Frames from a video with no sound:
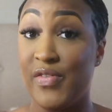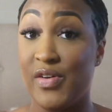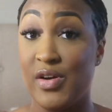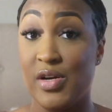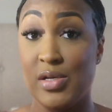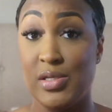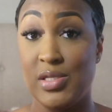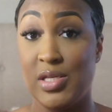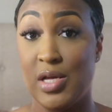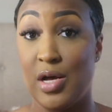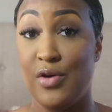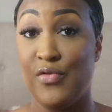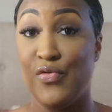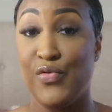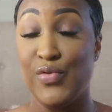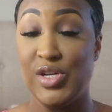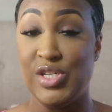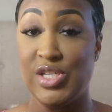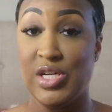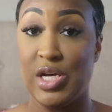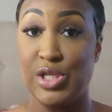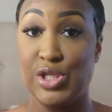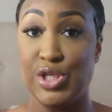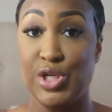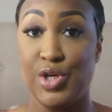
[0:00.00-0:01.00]
for yourself,
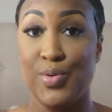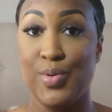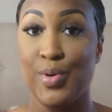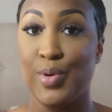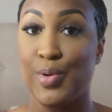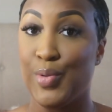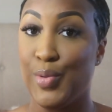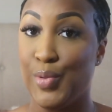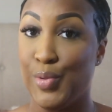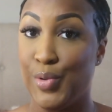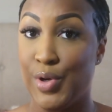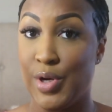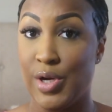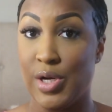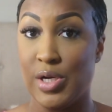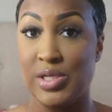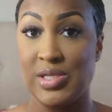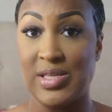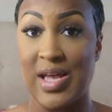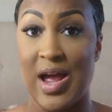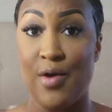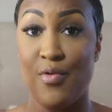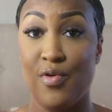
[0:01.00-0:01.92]
reach out to your recruiters.